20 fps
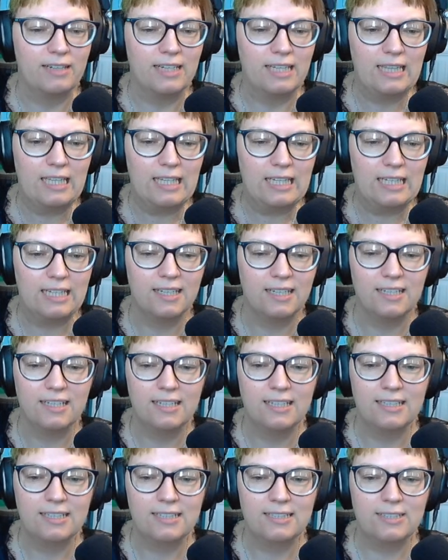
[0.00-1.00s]
I think.
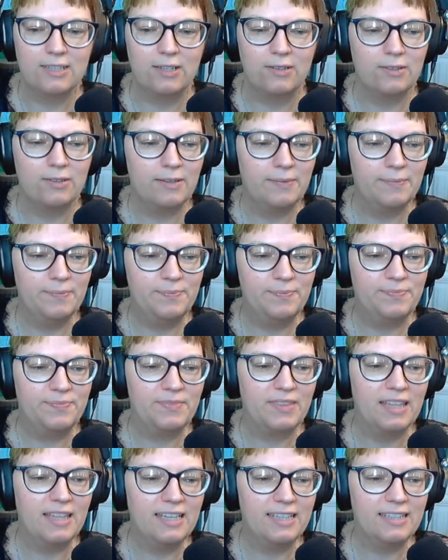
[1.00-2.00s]
So
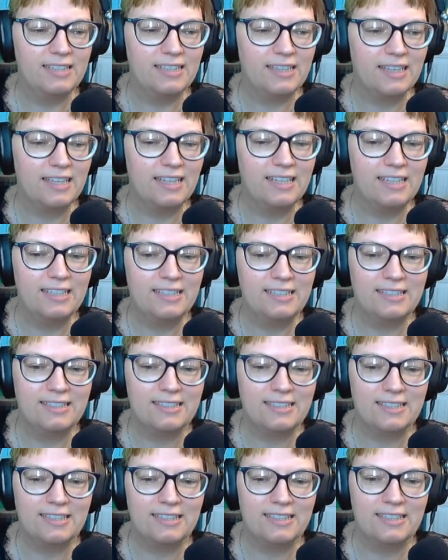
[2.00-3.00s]
let
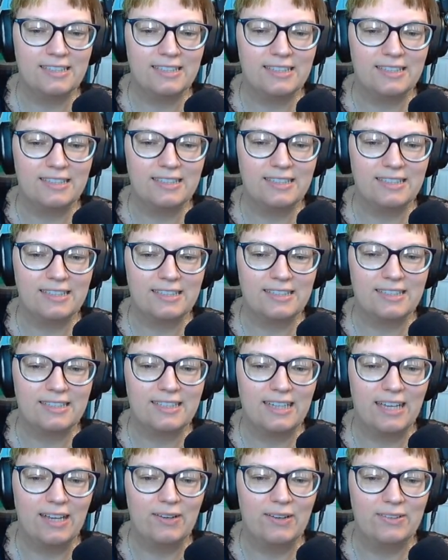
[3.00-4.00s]
us
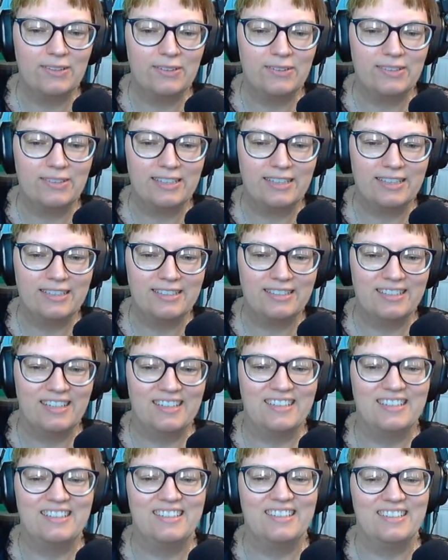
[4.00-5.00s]
download these.
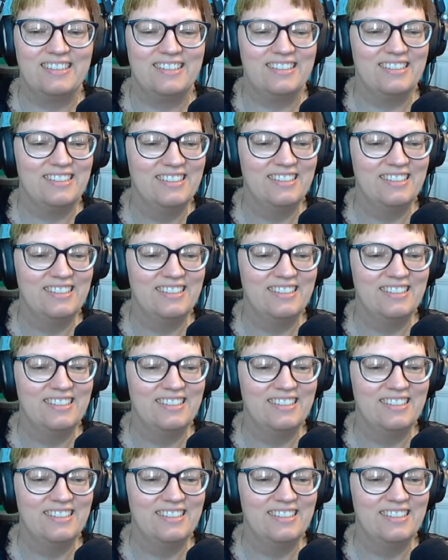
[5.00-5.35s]
Download